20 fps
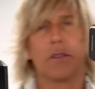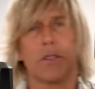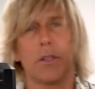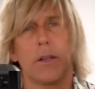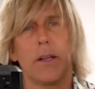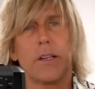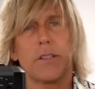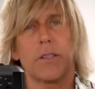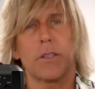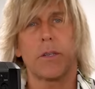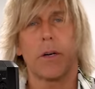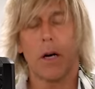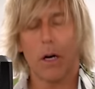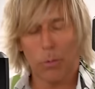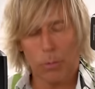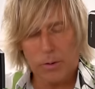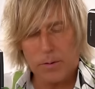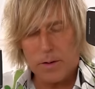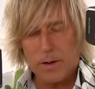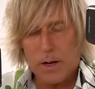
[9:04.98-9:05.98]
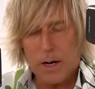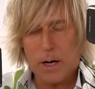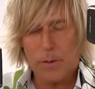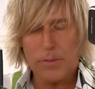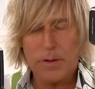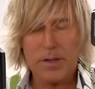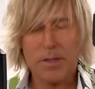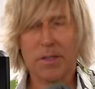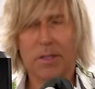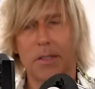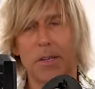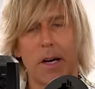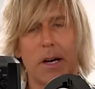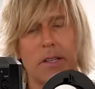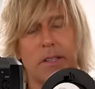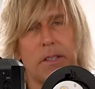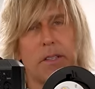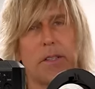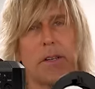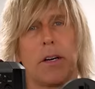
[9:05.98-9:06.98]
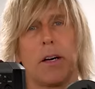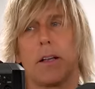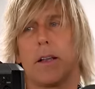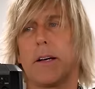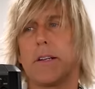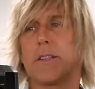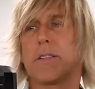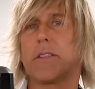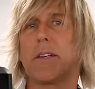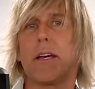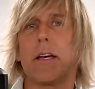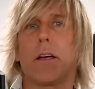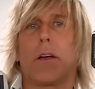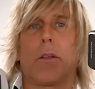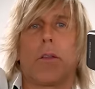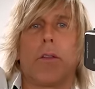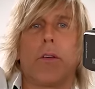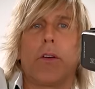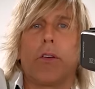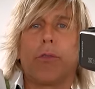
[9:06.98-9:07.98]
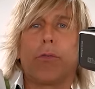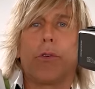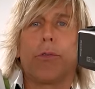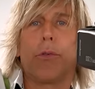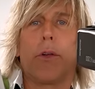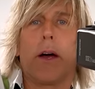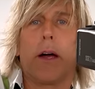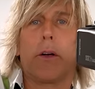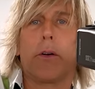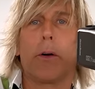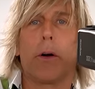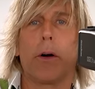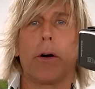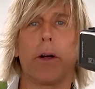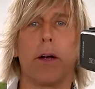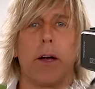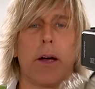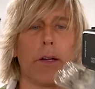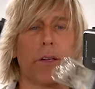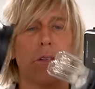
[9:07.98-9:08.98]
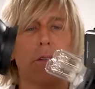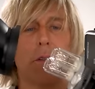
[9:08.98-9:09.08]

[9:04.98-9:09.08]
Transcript: So let's start with the obvious test. Let's take this reflector and